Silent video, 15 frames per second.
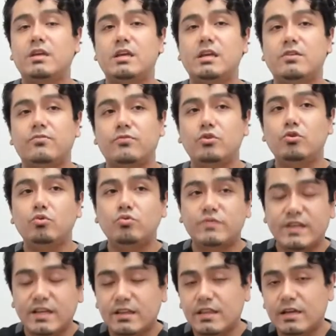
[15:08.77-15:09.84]
If you
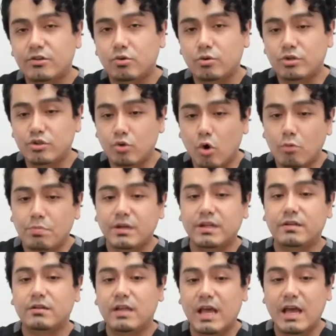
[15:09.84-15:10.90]
take that door and you open
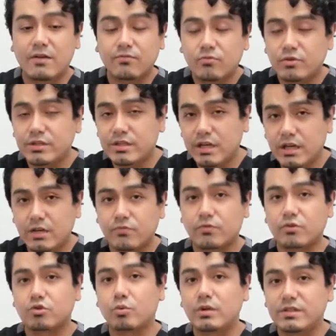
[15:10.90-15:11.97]
it every day for
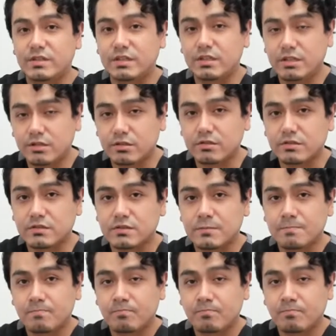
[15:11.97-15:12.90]
20 years,